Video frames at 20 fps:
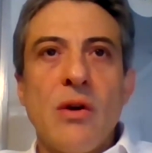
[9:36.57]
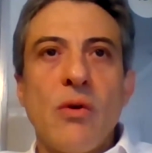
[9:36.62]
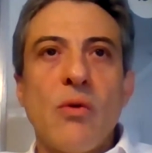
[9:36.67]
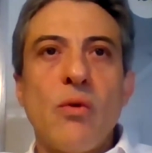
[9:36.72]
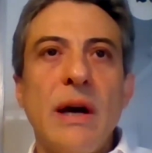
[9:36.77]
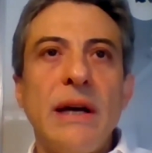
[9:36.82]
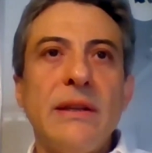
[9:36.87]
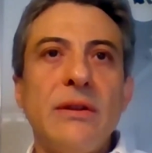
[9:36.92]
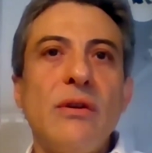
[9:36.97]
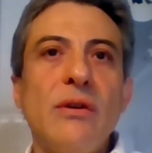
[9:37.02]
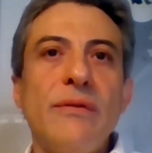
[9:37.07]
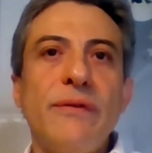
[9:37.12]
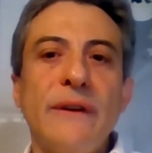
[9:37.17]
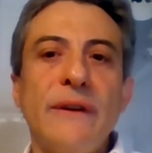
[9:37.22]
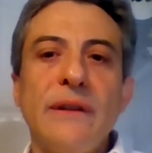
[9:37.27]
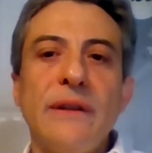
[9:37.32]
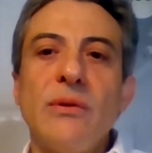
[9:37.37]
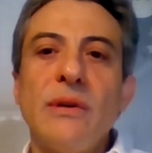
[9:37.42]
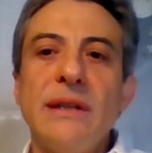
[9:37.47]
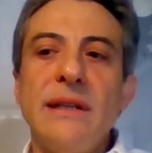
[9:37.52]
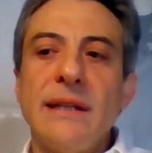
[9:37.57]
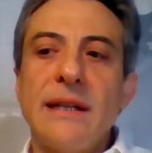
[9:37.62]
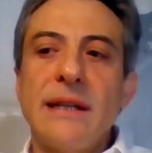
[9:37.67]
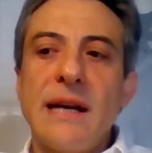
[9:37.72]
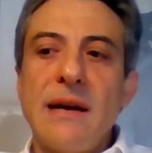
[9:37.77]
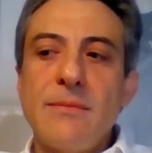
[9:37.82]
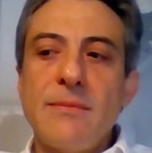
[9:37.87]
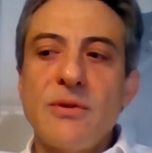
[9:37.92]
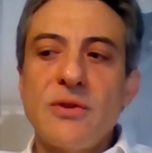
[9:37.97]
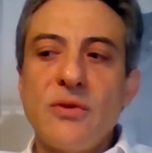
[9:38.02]
Quite often, when it
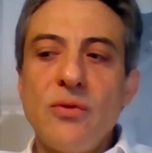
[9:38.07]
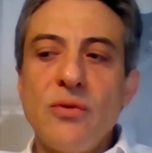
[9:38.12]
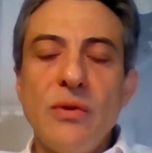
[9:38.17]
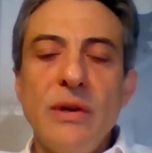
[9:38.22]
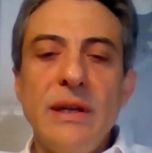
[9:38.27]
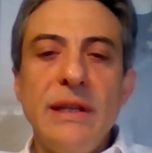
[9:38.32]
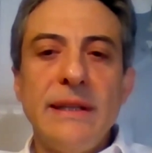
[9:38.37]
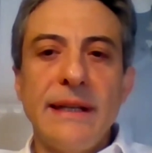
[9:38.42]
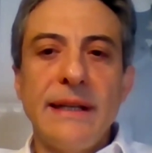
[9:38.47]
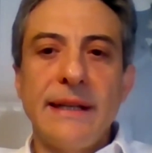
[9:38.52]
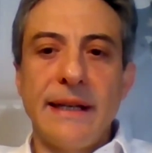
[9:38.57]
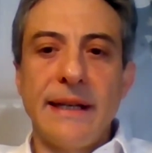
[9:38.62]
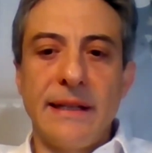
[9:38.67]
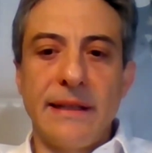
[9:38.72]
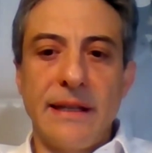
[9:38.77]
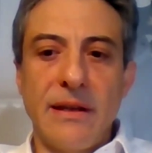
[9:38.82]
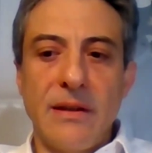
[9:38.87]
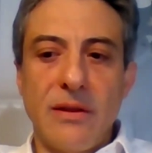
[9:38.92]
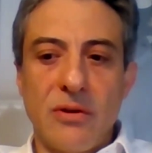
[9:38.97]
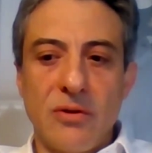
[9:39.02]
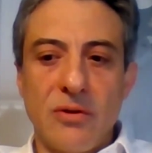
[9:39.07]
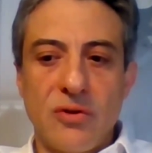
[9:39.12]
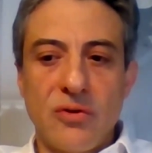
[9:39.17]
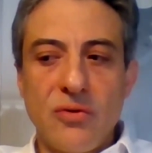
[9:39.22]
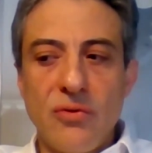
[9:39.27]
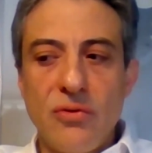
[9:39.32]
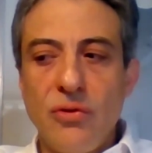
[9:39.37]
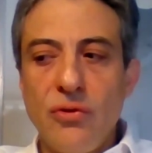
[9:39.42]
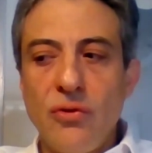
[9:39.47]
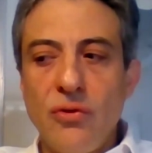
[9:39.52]
comes to integrating those
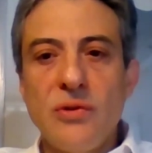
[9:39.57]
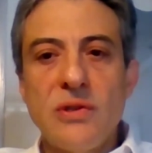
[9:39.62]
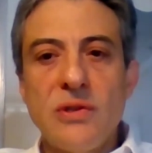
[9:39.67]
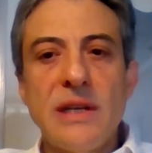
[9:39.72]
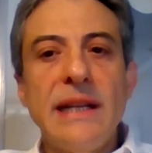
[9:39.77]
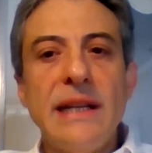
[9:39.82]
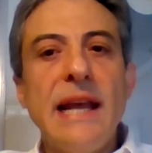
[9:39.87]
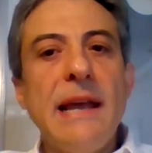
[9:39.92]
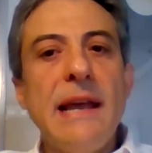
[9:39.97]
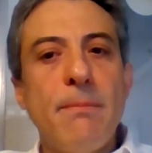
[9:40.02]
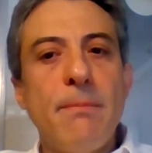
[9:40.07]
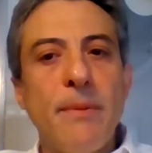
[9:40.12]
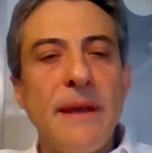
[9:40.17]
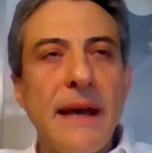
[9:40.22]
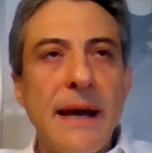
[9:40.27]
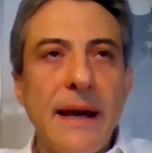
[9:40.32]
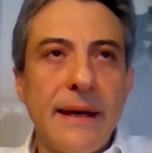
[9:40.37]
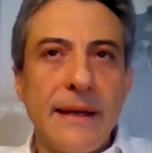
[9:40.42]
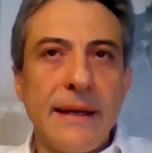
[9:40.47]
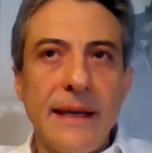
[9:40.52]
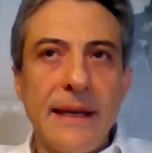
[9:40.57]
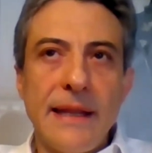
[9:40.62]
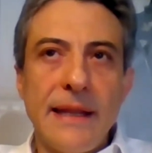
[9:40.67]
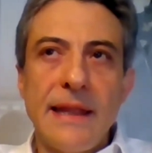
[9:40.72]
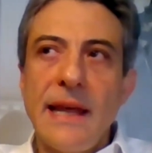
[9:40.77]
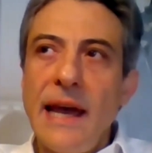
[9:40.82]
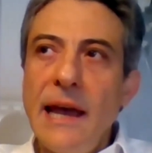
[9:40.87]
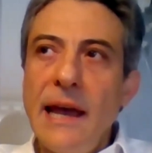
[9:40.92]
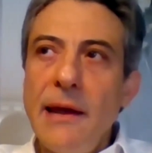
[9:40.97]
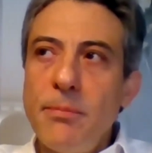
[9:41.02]
two, you use an API,
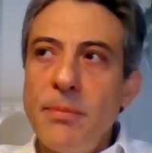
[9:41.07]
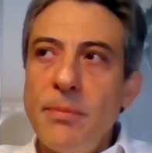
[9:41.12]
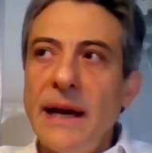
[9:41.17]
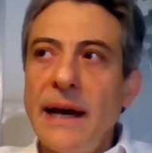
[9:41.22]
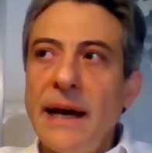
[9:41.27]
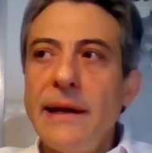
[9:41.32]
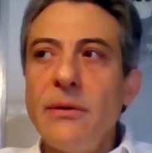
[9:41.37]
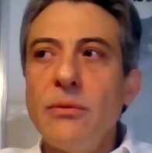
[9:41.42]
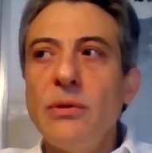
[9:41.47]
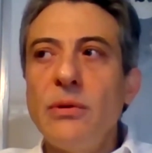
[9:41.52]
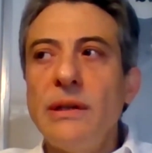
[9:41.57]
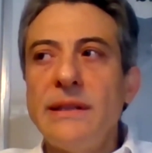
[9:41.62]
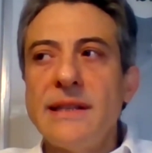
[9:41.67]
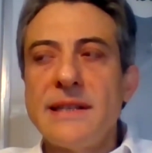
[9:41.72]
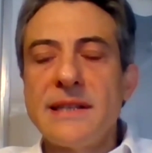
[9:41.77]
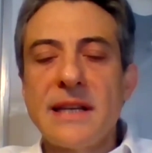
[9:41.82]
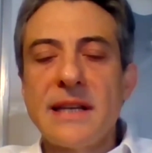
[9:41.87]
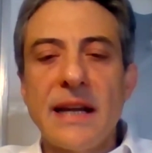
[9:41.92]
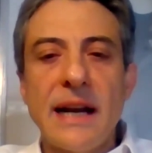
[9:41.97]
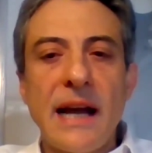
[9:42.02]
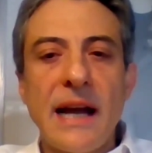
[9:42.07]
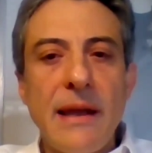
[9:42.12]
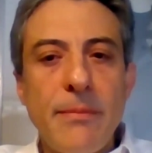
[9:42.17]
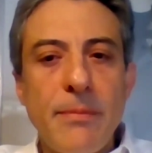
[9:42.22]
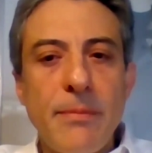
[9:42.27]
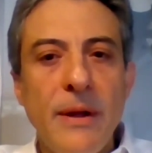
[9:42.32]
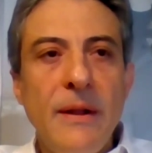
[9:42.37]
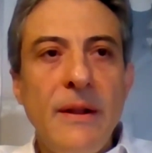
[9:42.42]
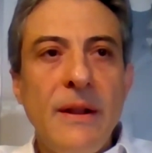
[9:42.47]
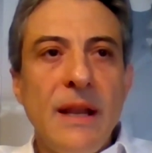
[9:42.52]
and the API will
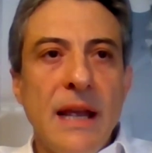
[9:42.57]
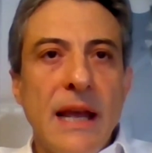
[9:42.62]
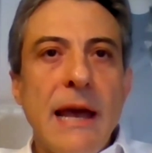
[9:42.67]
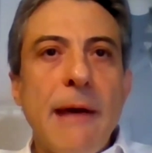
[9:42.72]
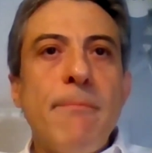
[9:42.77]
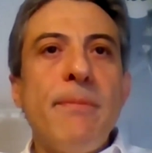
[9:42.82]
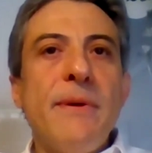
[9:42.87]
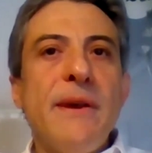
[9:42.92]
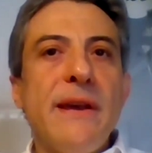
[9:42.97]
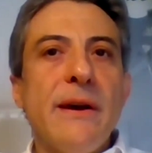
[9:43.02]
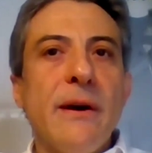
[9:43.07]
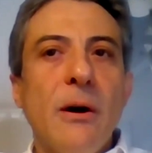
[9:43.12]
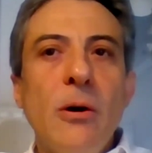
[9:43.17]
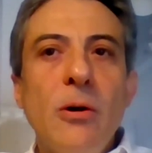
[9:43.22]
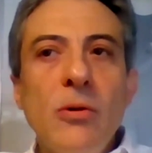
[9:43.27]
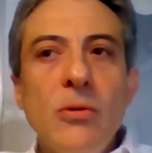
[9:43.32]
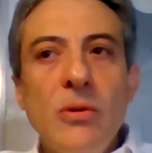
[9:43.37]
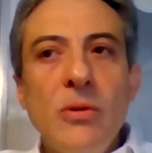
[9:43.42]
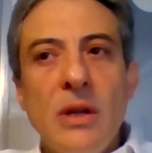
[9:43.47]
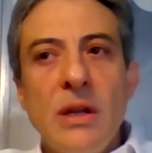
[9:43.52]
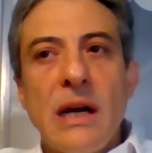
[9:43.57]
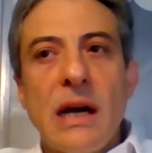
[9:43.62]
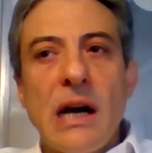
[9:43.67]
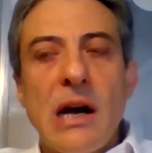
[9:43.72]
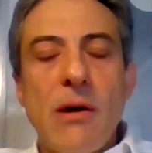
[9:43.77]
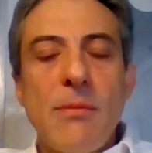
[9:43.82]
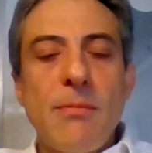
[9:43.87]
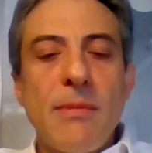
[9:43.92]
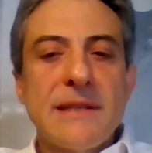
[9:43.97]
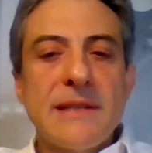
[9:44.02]
describe a PO,
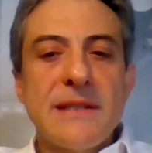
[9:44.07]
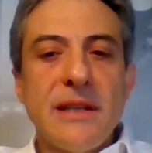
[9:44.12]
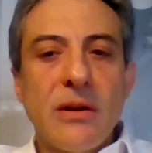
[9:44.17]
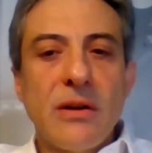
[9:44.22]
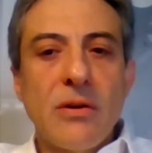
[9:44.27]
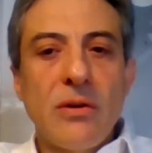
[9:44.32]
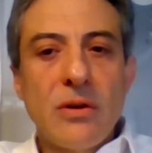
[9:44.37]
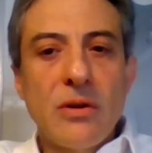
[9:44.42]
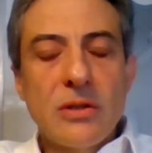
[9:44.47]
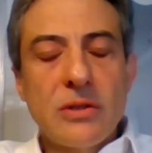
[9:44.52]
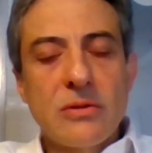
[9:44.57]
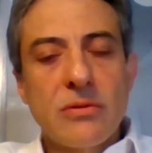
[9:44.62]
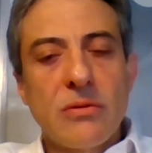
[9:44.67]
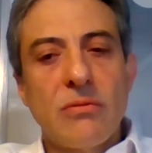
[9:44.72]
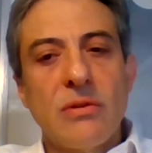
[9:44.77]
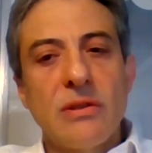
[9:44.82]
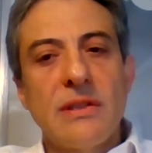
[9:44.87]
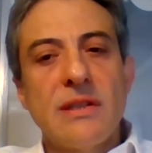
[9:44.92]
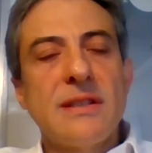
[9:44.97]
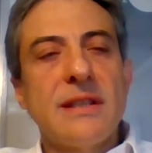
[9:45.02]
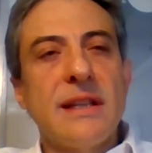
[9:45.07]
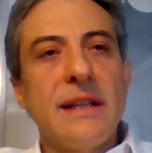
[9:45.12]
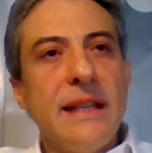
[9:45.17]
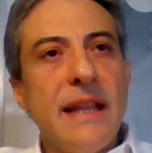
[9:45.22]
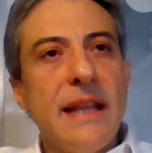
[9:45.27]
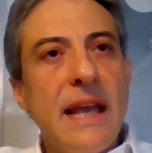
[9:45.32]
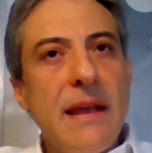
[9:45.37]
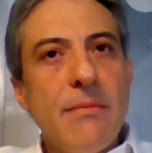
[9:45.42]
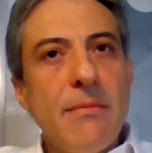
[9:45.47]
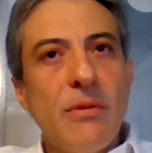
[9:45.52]
how much it costs, what is the
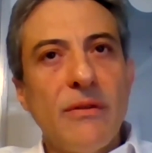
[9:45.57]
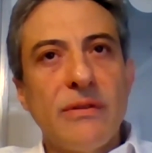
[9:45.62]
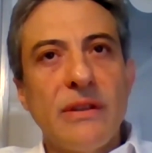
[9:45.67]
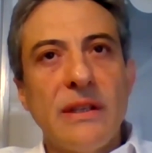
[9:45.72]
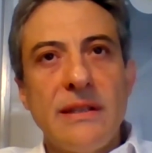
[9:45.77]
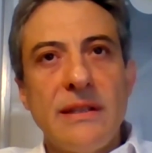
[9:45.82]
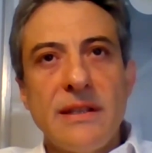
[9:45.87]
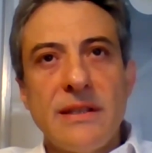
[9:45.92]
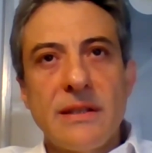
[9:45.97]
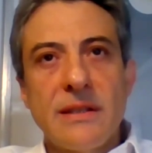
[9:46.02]
name of the